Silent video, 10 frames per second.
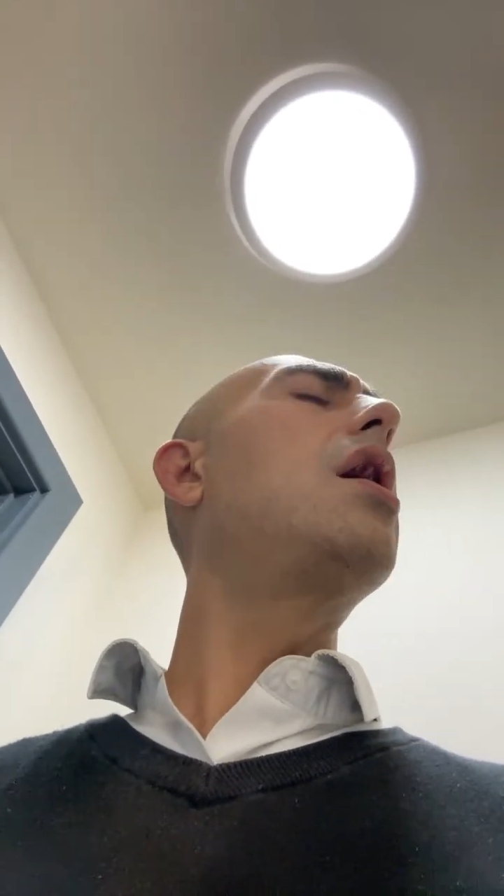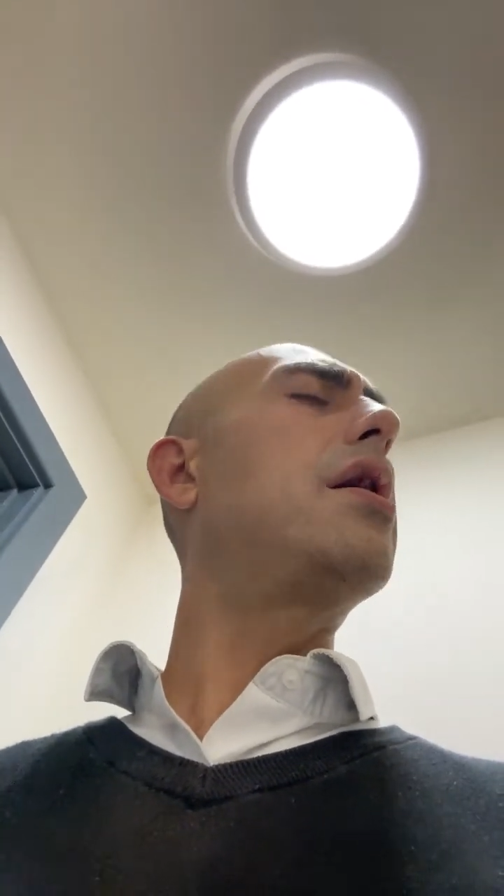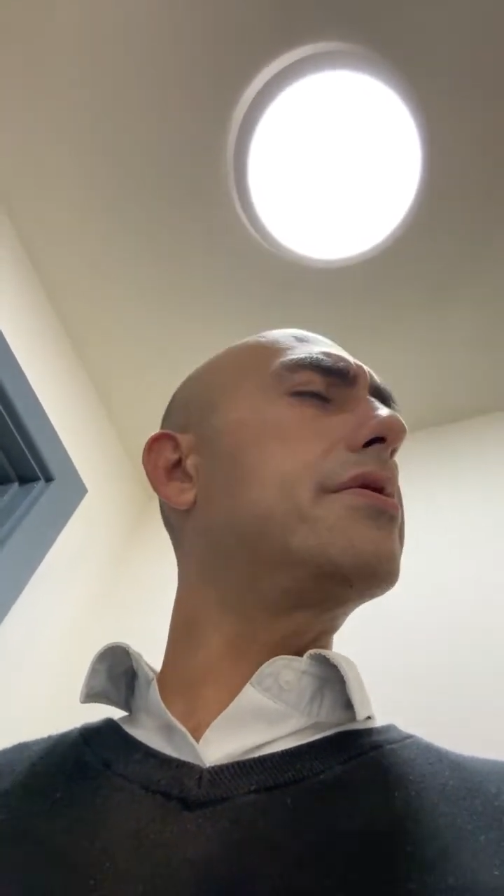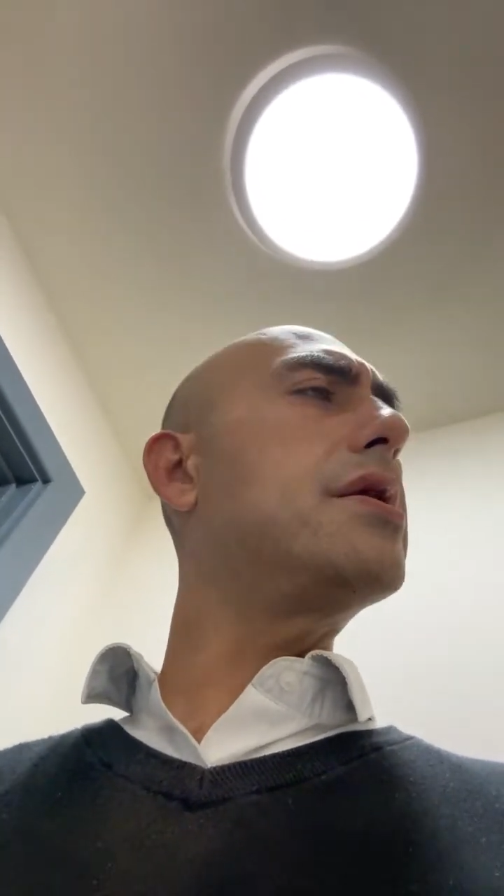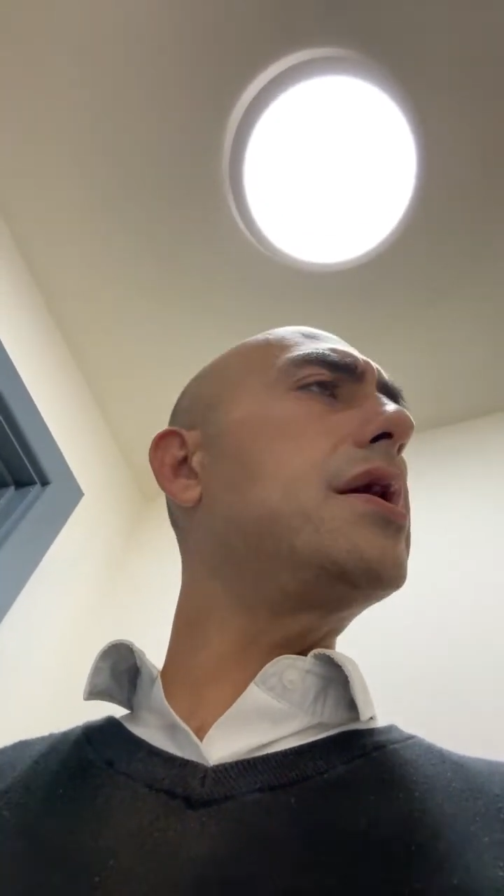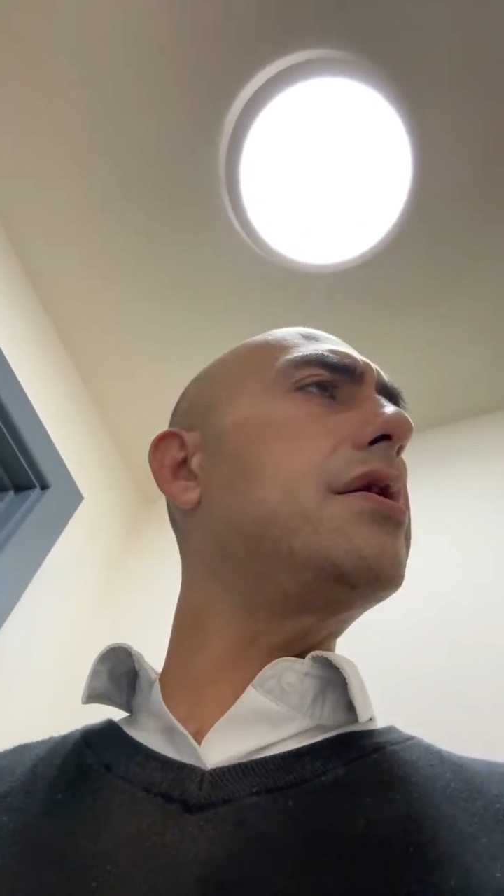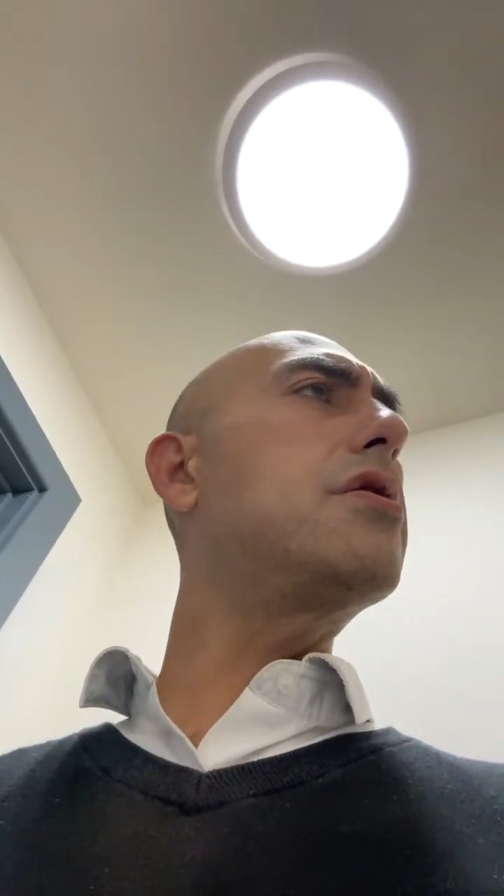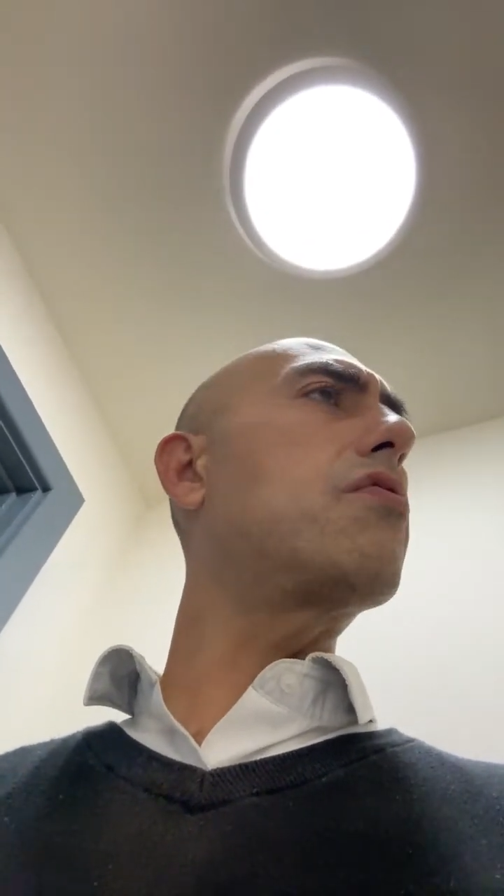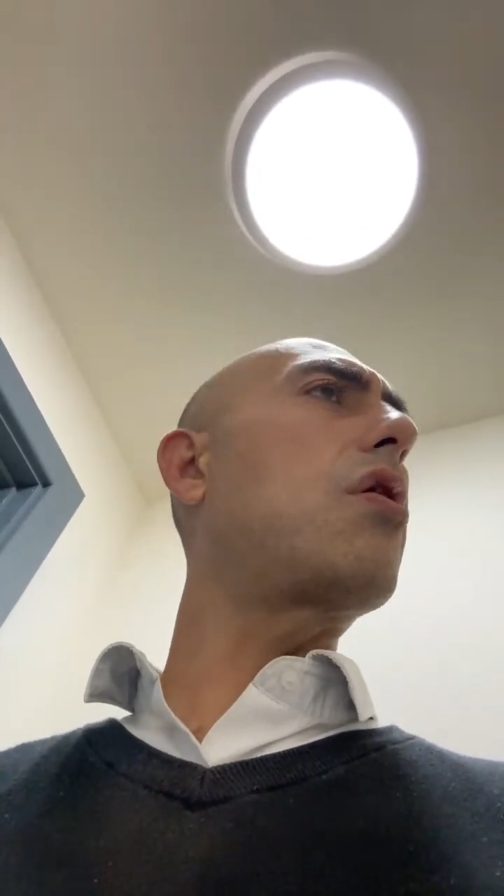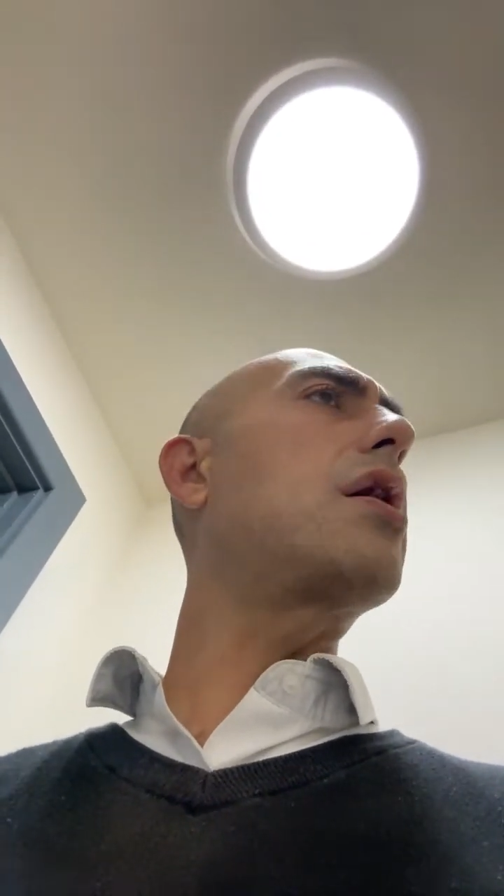and need
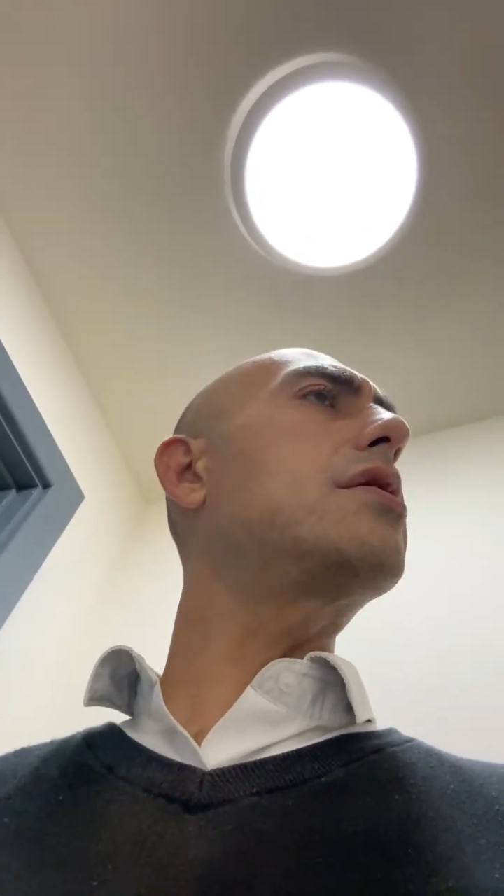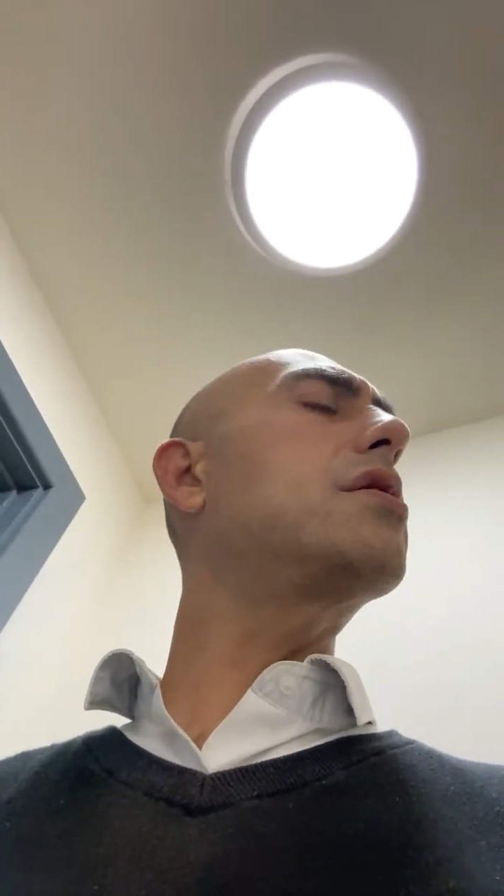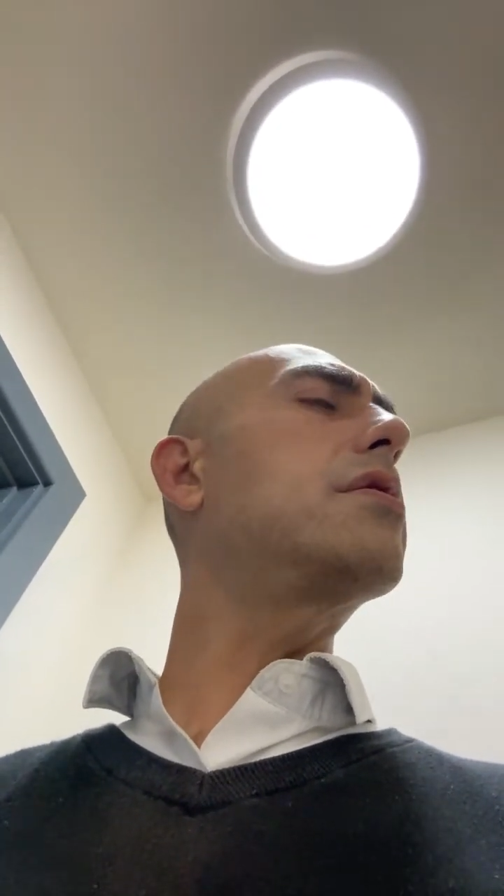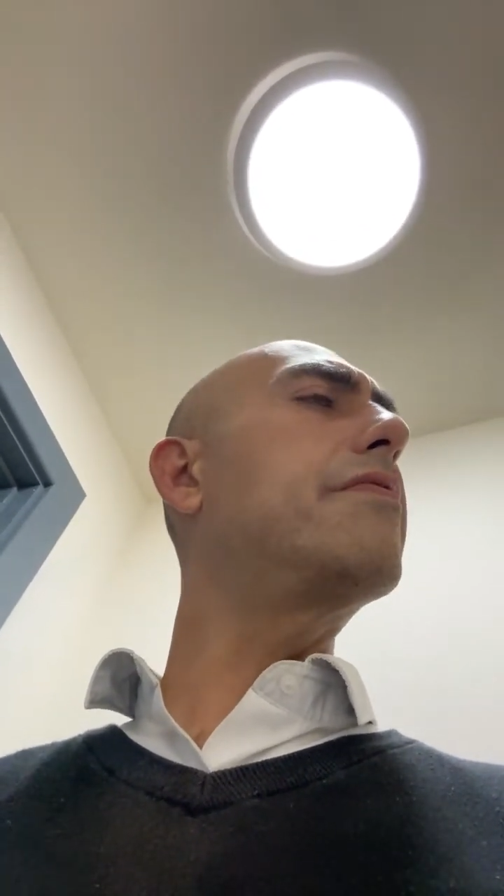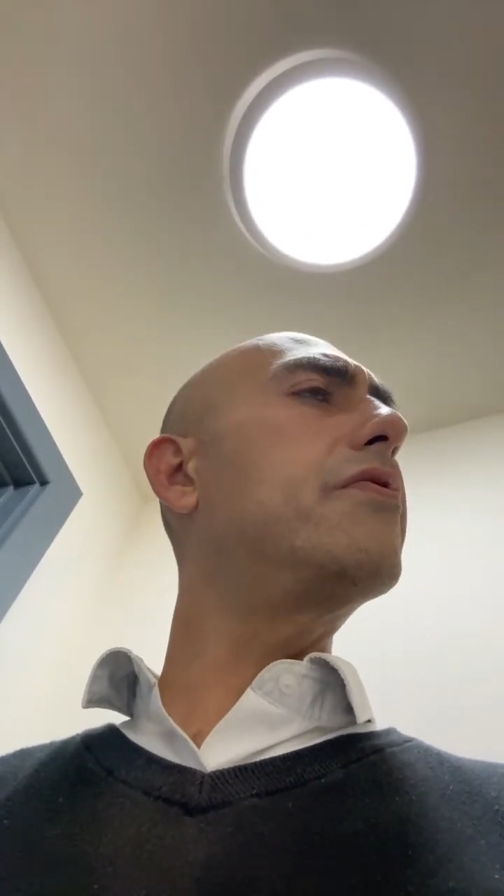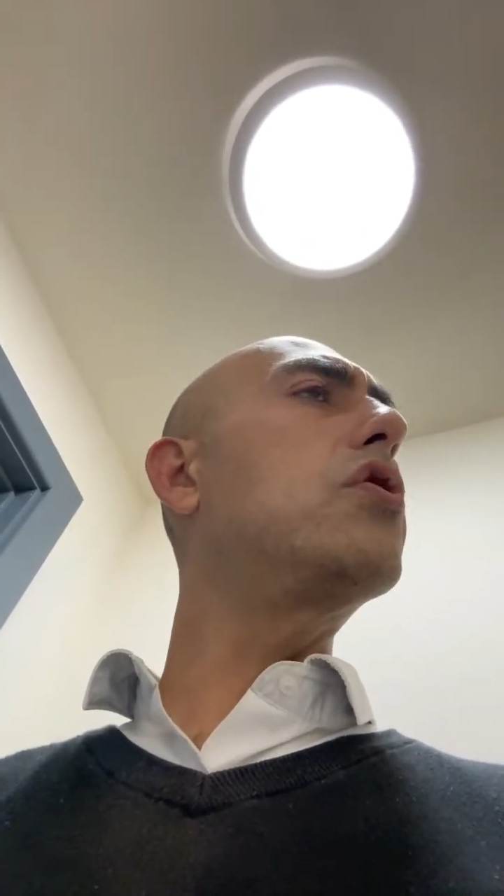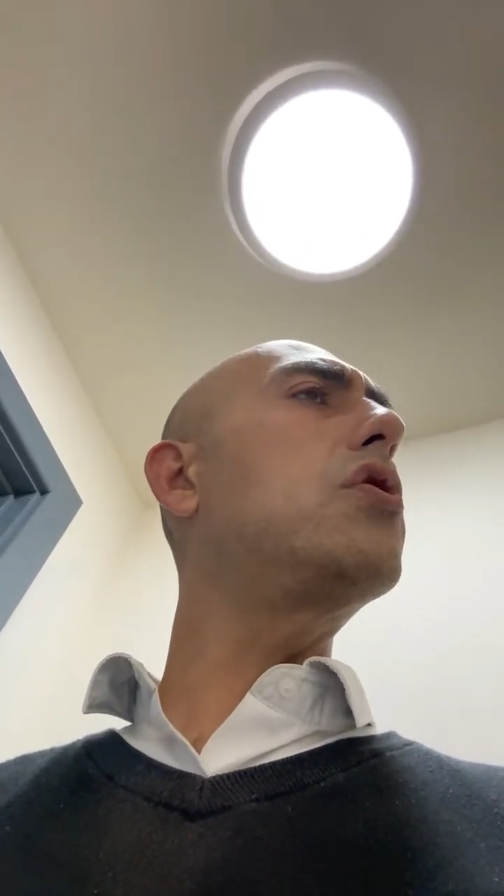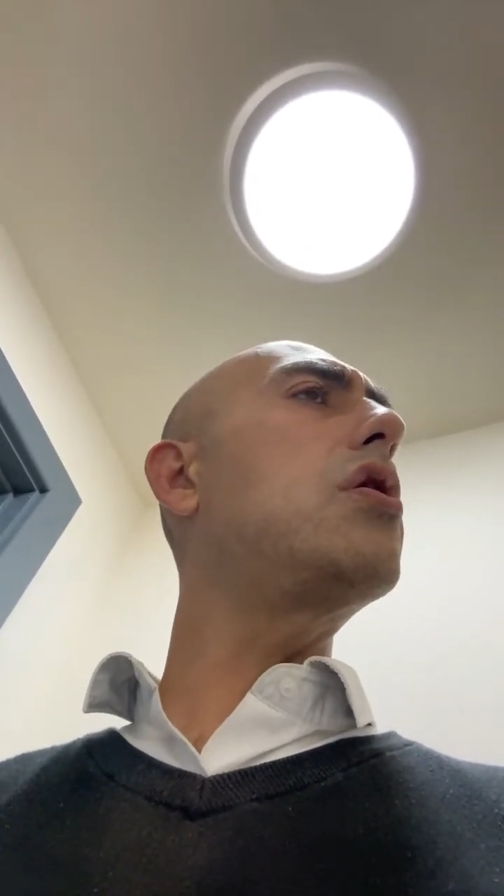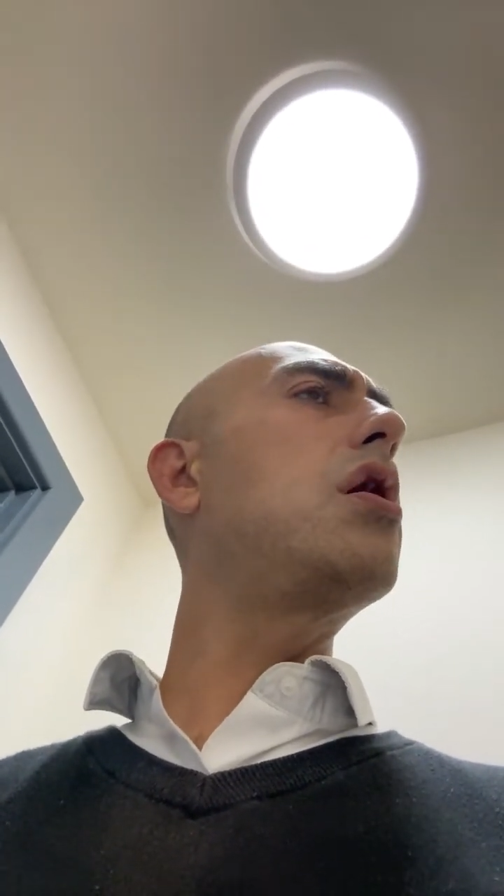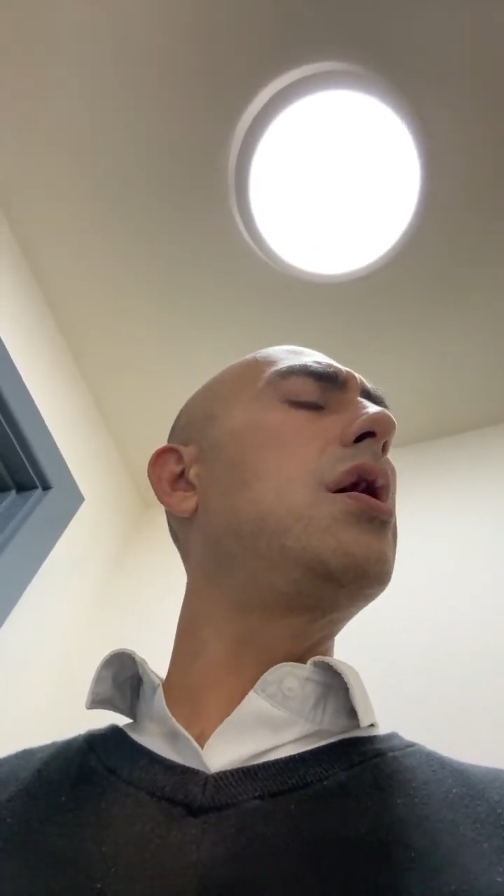to right to the
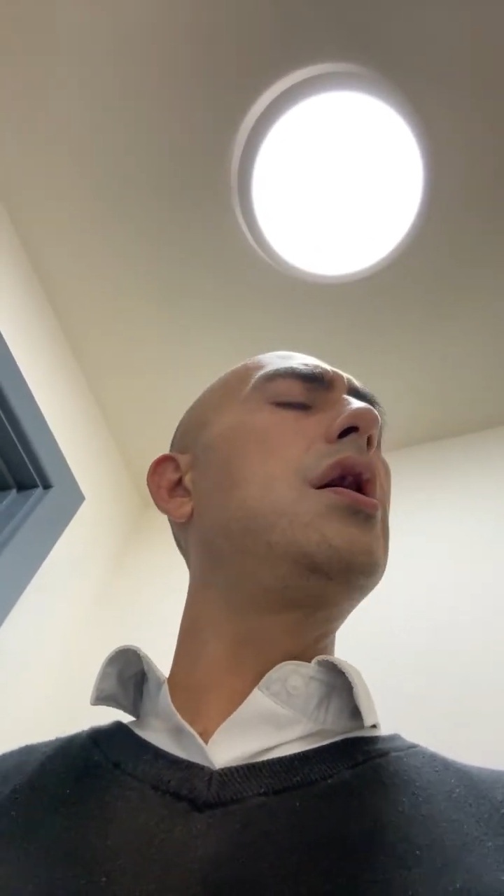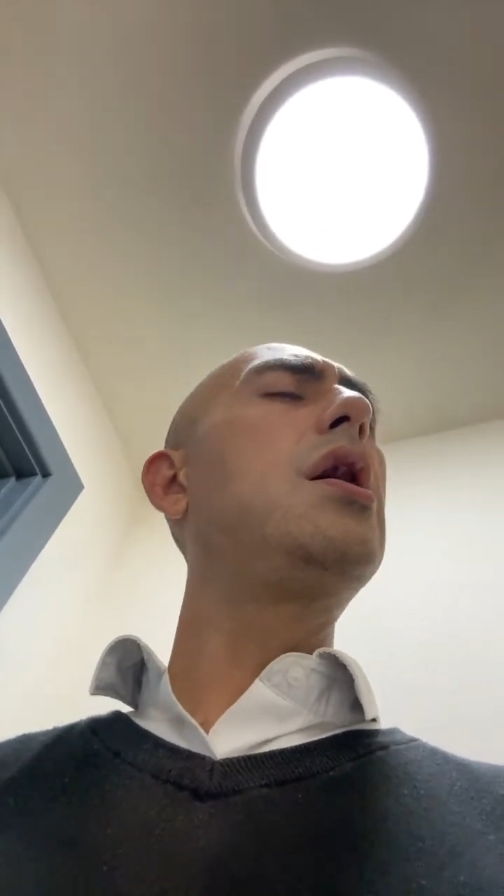vote,